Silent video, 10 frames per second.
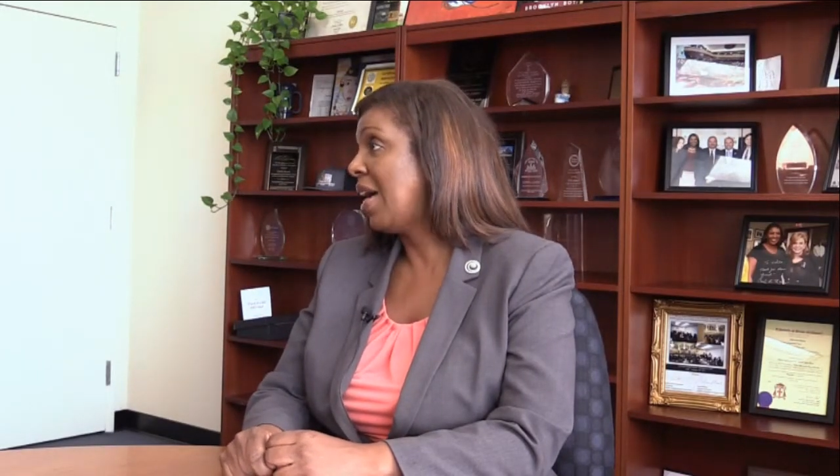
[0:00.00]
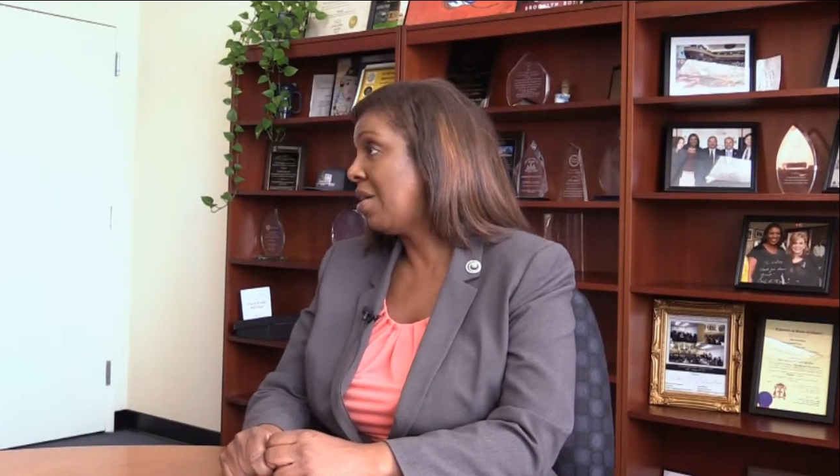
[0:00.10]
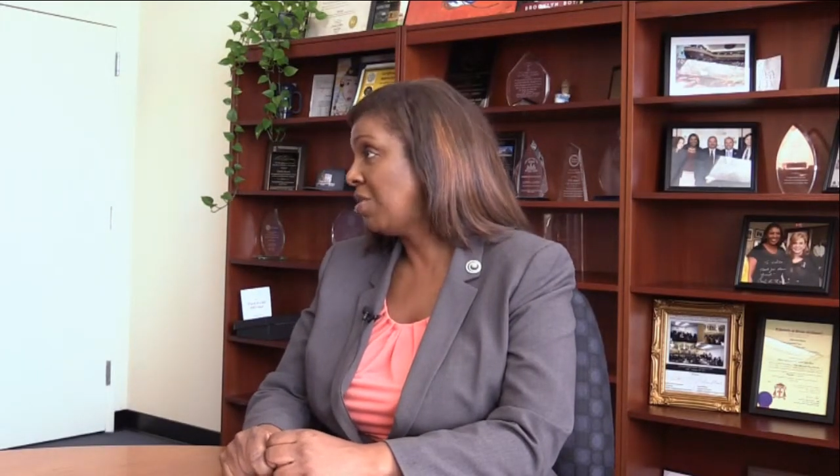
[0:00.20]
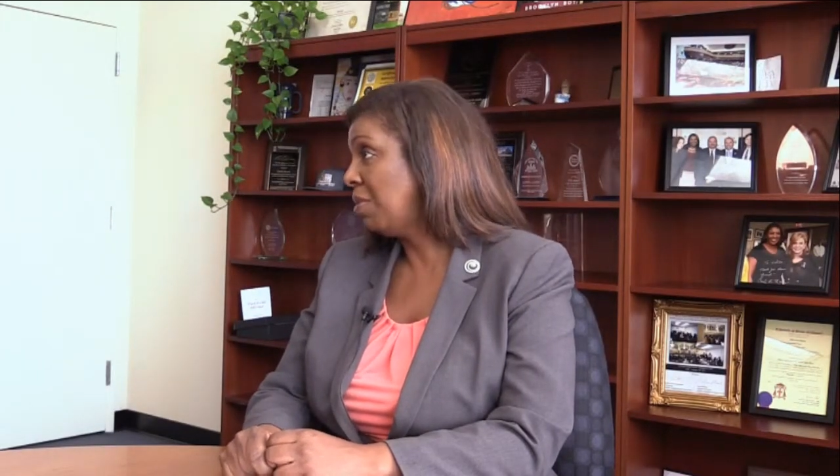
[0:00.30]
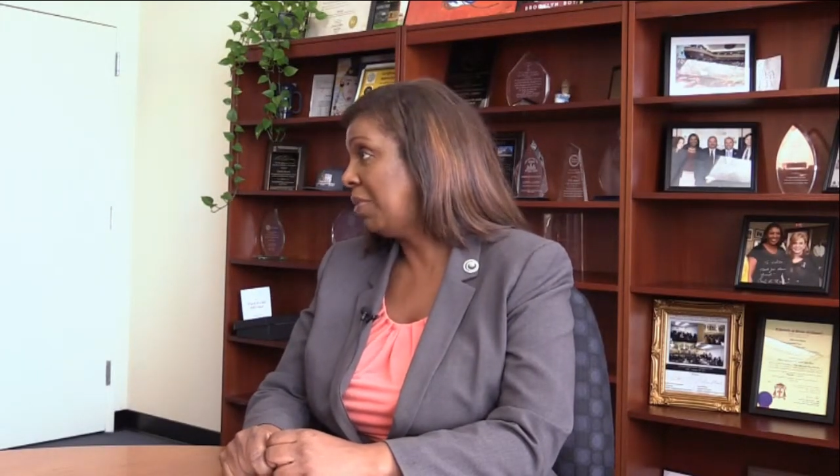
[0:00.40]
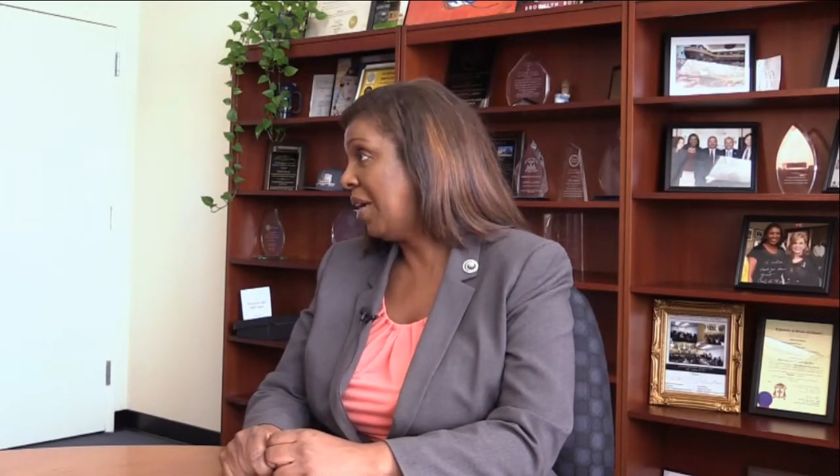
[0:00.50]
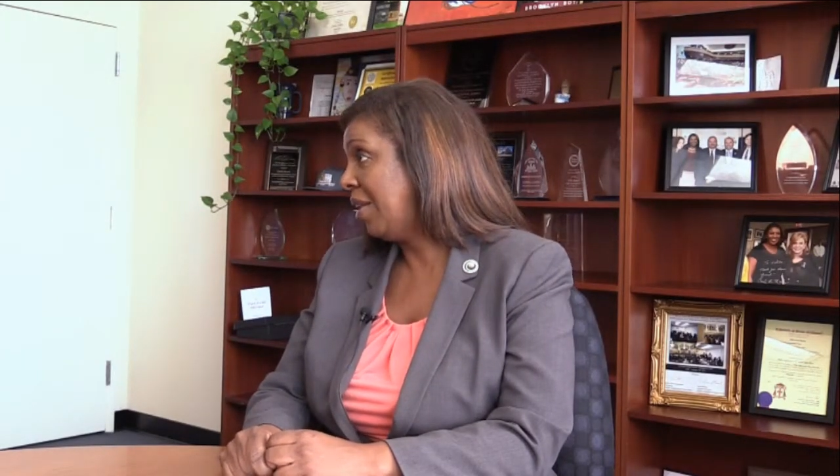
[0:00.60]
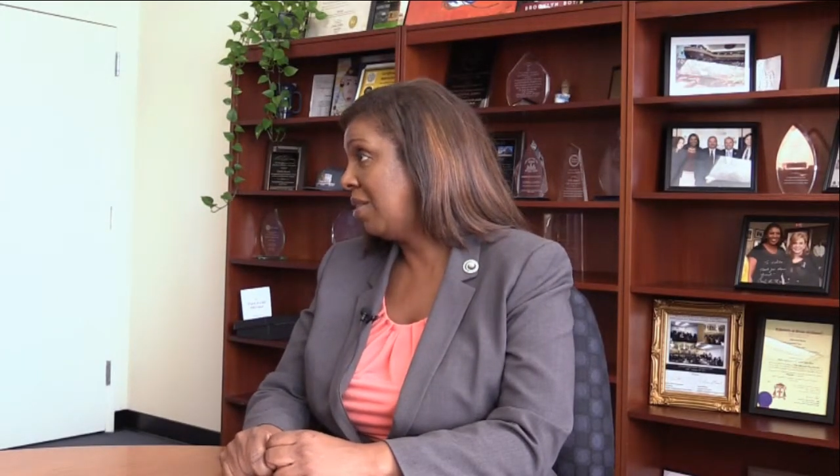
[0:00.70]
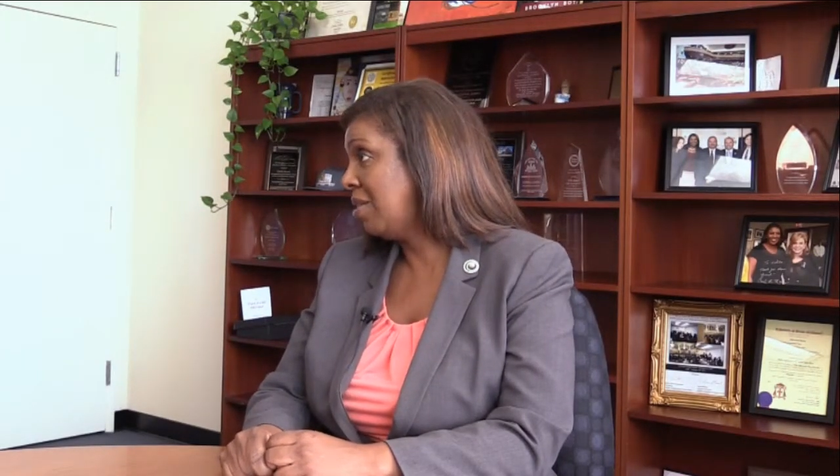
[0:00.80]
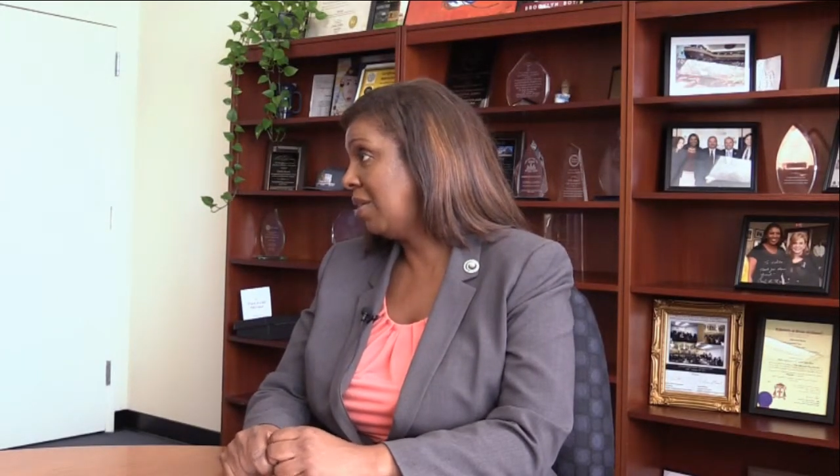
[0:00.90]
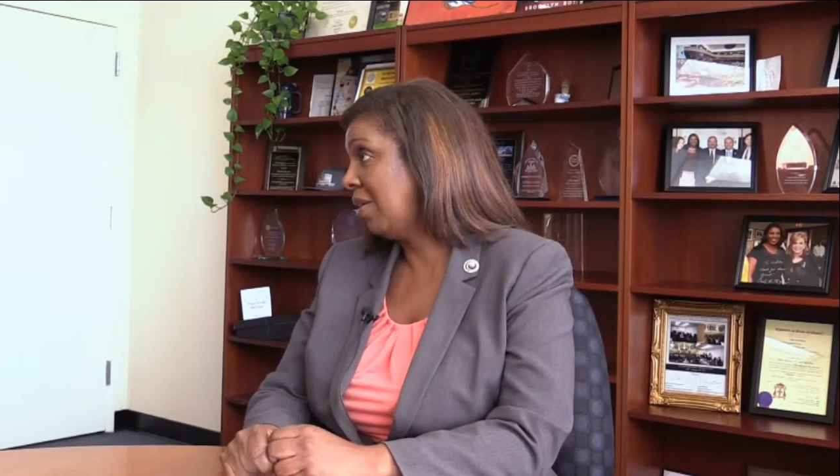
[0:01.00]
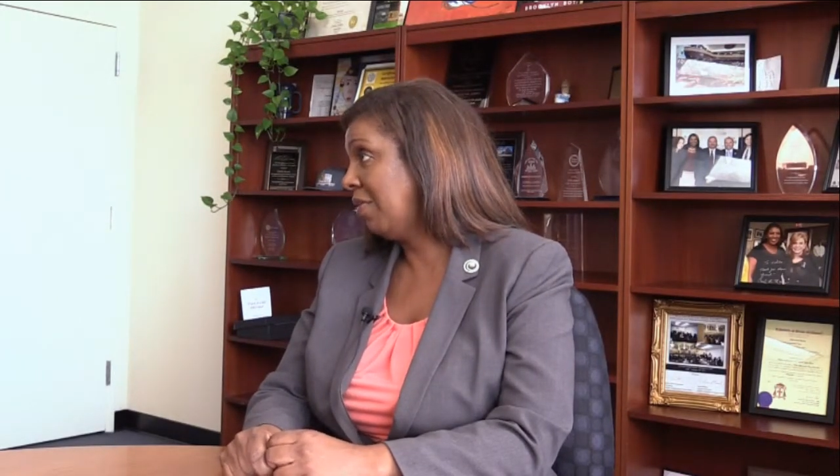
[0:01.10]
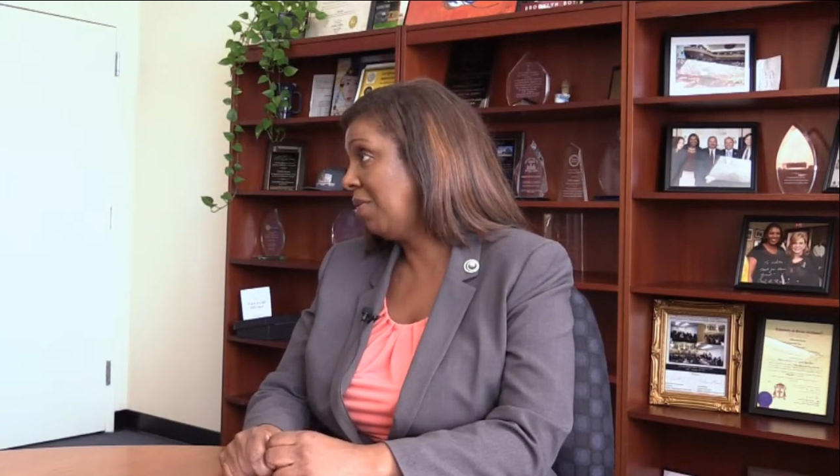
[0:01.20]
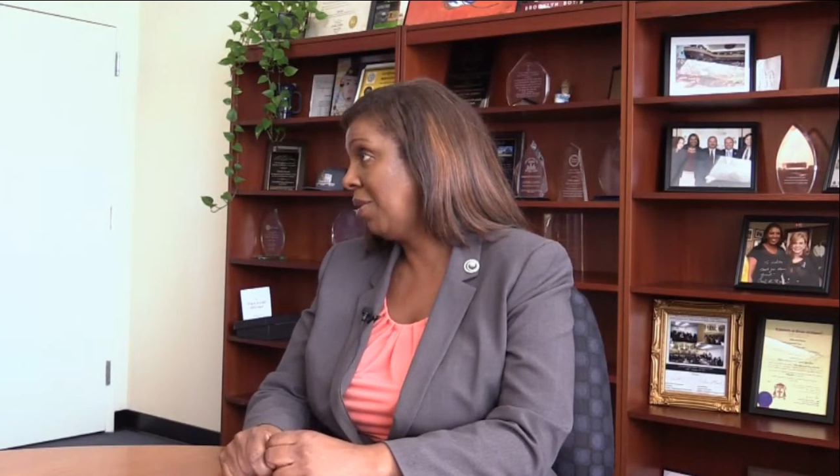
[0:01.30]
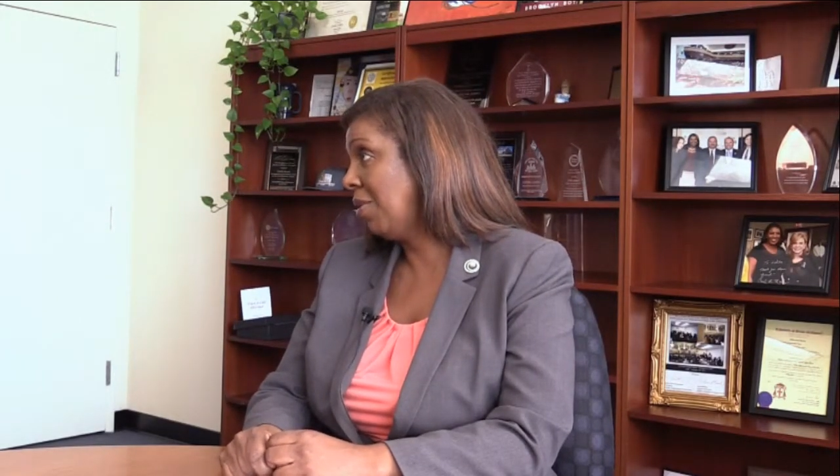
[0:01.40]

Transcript: a housing plan in the city of New